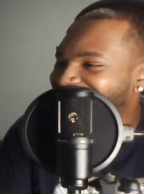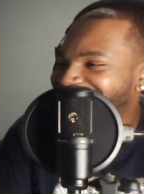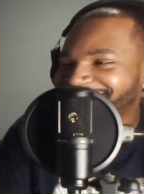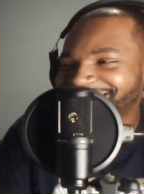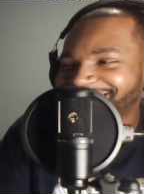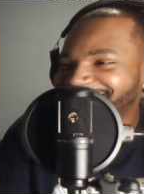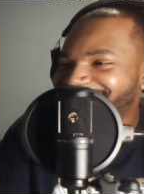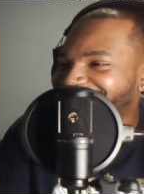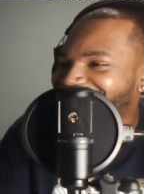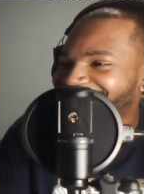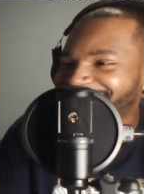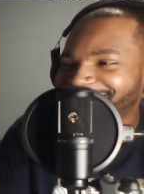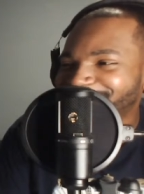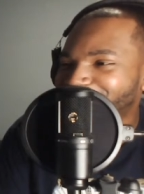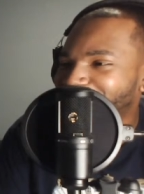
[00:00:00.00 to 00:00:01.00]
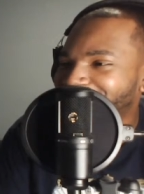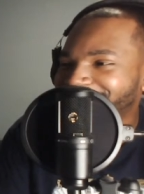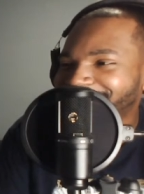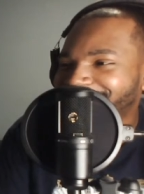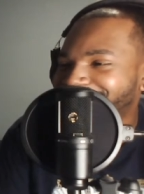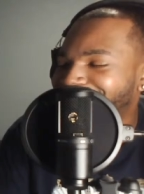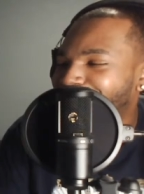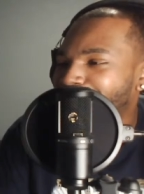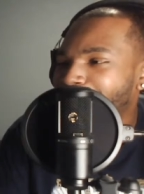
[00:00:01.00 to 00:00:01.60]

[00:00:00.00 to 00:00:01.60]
It was crazy, but